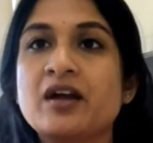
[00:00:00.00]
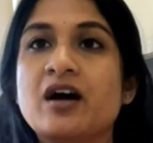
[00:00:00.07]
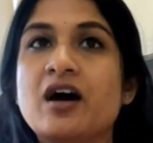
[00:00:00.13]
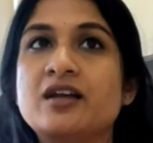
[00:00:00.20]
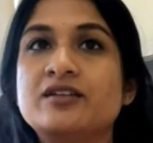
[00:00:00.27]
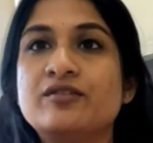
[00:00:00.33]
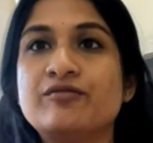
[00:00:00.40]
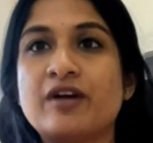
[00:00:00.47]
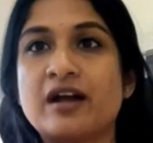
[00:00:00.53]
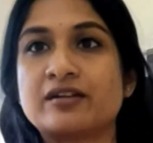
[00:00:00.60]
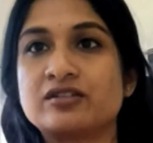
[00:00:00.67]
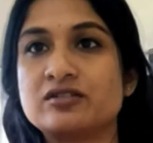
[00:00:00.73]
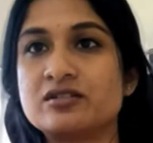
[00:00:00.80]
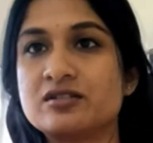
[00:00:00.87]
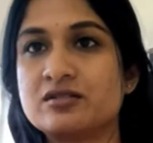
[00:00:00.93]
other
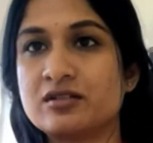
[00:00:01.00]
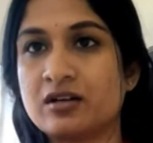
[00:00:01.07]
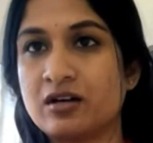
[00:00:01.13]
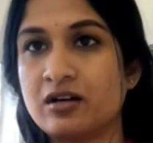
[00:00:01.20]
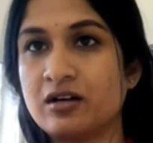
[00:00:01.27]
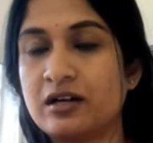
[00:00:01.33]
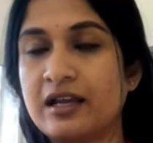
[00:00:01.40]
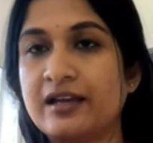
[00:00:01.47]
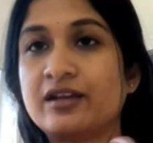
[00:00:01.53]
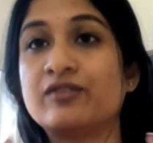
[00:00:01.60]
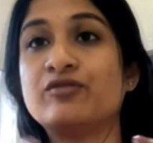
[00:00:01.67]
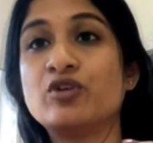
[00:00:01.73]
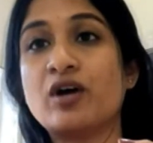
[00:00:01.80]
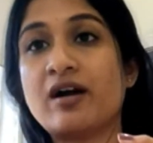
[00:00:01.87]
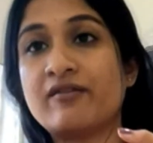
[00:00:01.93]
factors, like
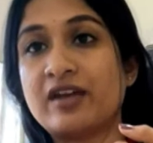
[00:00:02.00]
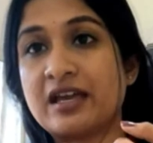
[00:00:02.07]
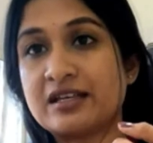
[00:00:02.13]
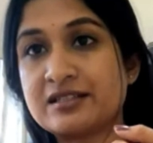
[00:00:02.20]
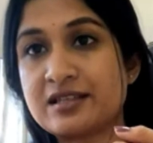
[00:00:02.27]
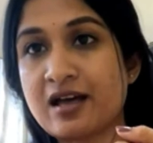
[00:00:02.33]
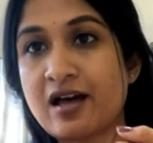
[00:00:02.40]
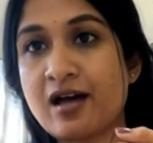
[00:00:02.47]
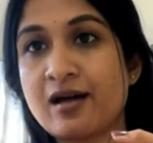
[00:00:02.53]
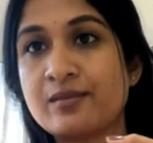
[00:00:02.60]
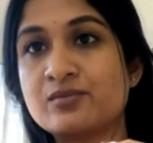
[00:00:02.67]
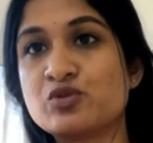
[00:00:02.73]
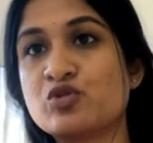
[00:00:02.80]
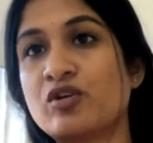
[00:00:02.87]
if you have exams,